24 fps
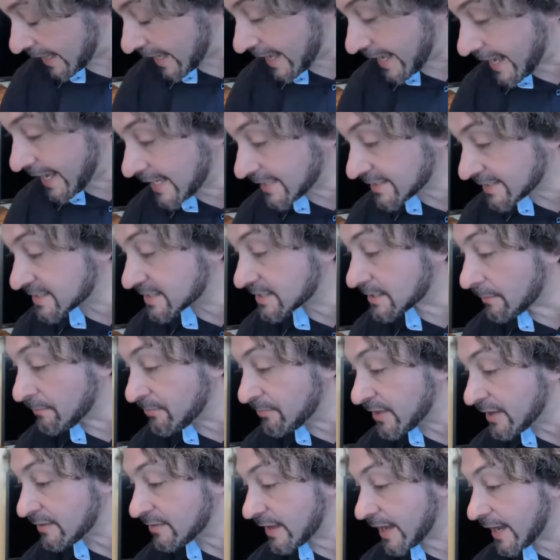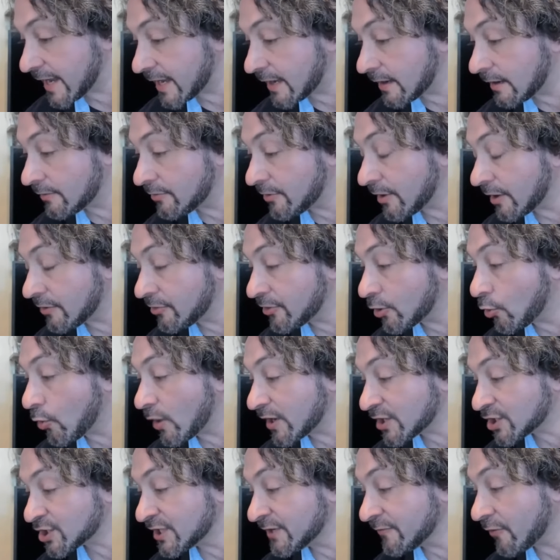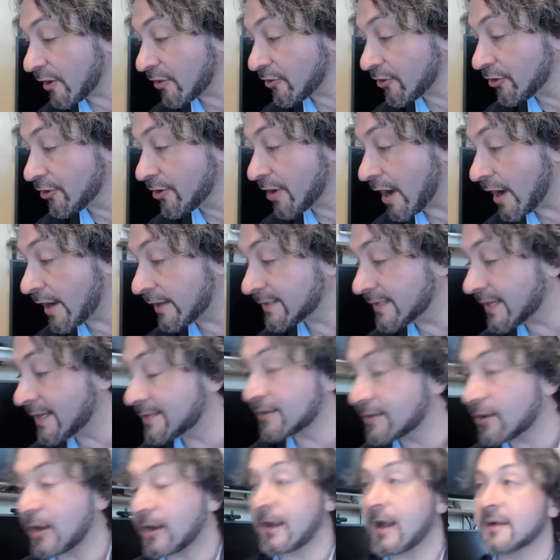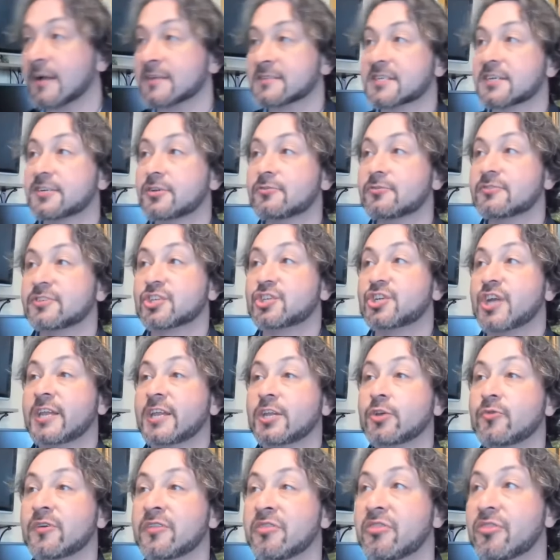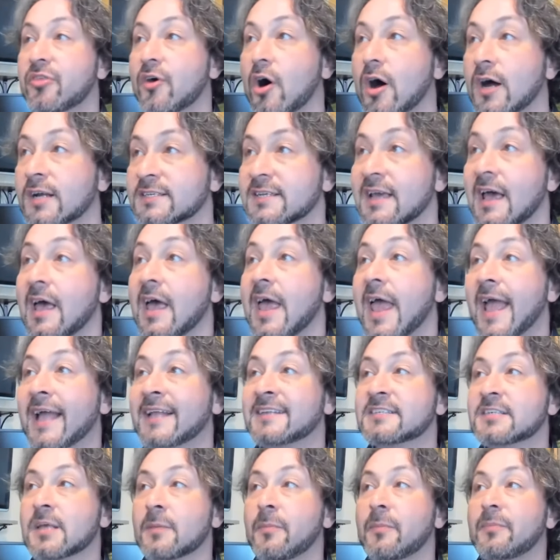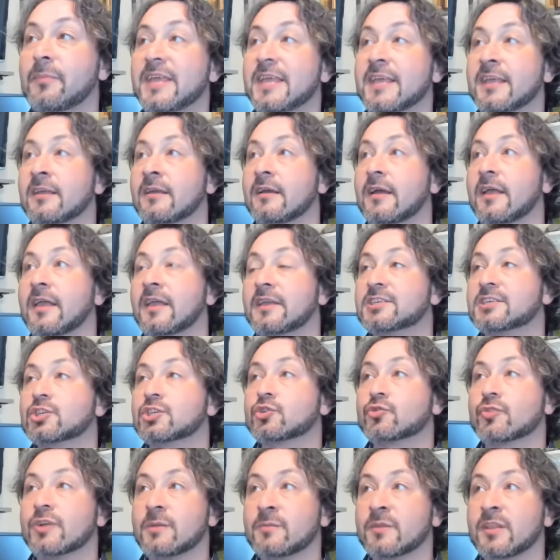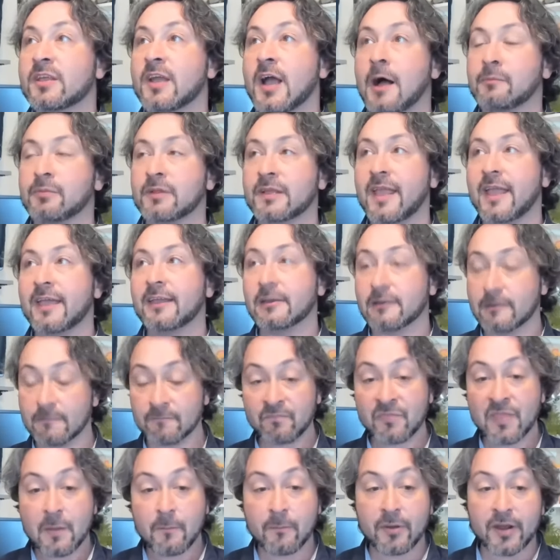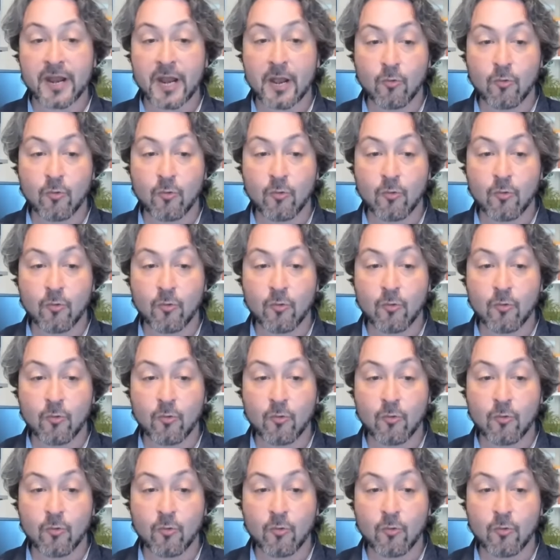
It's something that the question of whether or not it constitutes genuine thought ends up being extremely complicated. But I